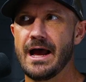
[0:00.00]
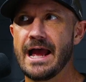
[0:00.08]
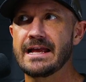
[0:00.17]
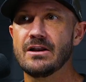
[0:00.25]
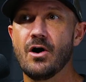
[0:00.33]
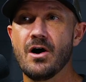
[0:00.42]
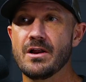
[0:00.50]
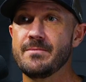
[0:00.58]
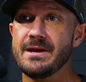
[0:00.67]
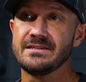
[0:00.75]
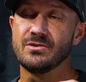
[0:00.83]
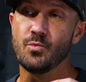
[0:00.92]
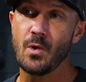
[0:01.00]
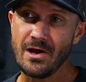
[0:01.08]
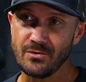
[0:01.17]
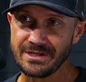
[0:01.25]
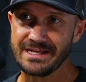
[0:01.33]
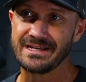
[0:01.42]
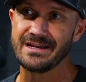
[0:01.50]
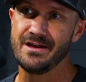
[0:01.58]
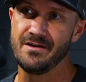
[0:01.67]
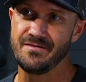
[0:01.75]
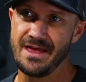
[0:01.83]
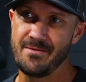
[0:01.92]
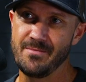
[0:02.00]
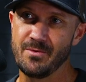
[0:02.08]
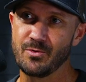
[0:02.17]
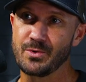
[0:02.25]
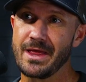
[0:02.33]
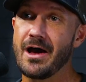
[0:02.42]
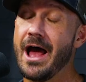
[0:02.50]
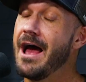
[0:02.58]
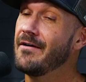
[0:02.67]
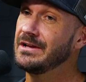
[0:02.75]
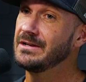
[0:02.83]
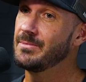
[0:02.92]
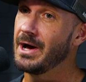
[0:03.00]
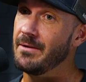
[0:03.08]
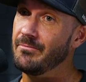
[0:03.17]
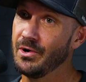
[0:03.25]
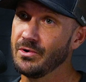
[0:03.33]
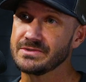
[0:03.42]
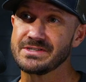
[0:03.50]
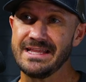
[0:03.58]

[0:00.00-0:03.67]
I can automate the welding of that member without having to buy bolts.